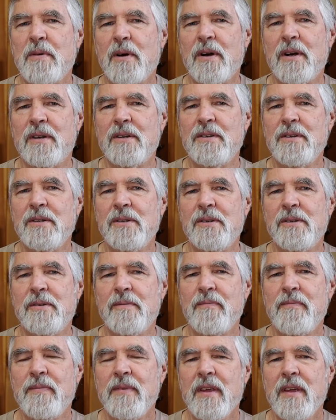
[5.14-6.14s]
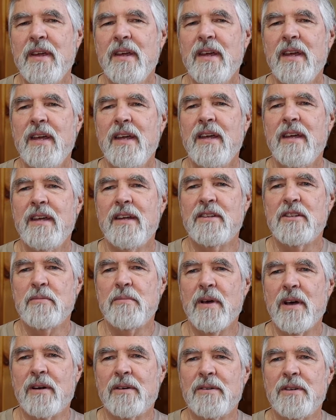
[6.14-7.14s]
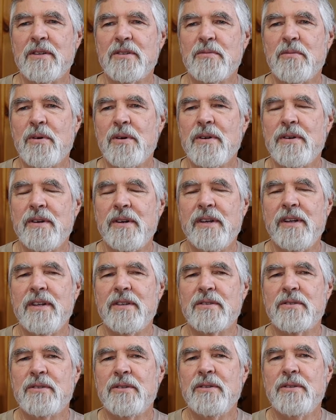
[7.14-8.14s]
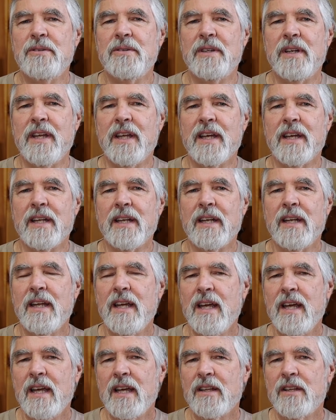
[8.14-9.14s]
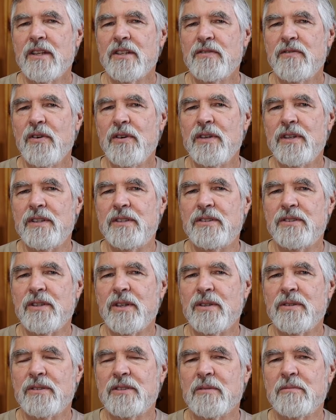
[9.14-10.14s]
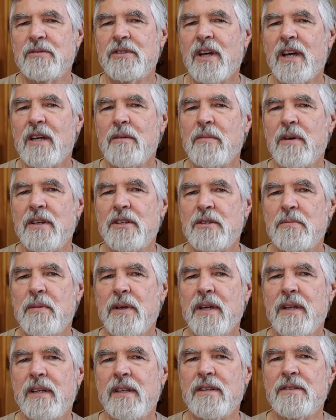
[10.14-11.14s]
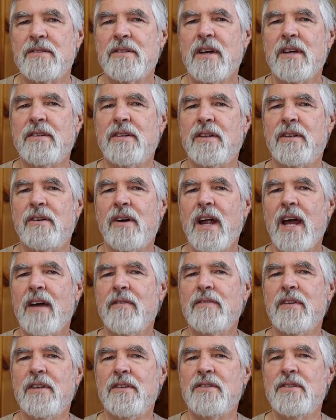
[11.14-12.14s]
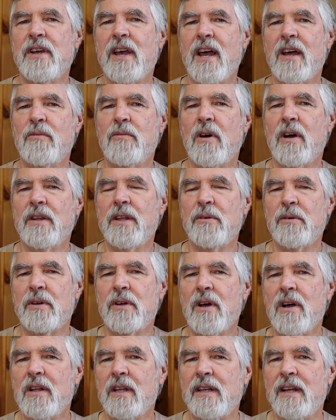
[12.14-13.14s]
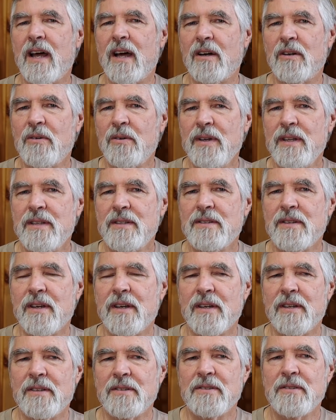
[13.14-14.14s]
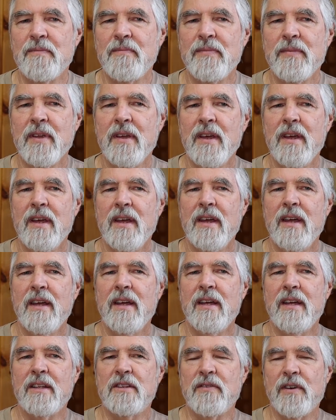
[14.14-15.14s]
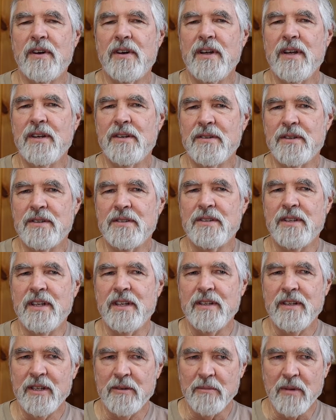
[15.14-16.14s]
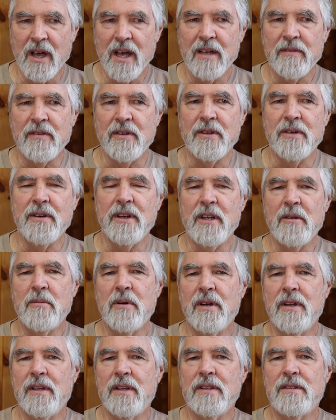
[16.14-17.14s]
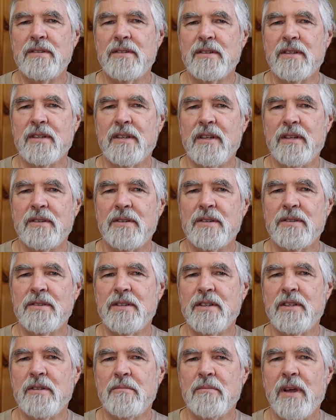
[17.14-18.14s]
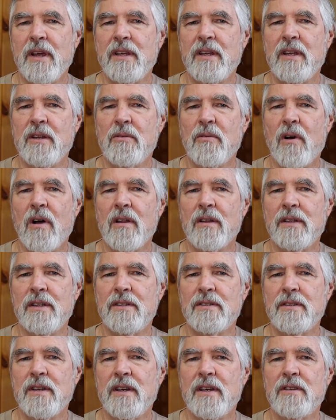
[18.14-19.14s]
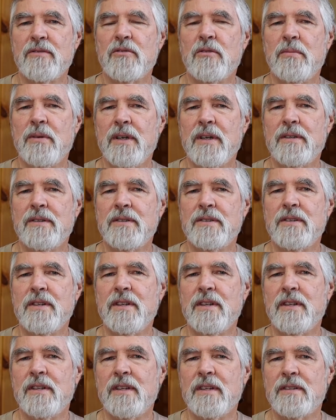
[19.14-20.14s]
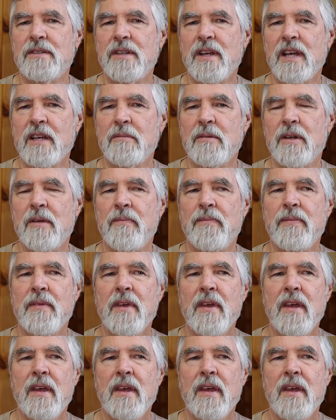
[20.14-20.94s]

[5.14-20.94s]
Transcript: Part 2. It's about Chris Werner and his crew again. This footage shows some time I spent inside their grafting shack while they were calling out queen cells. It's very interesting in my view. Anybody that's interested in making quality cells will be interested in this segment.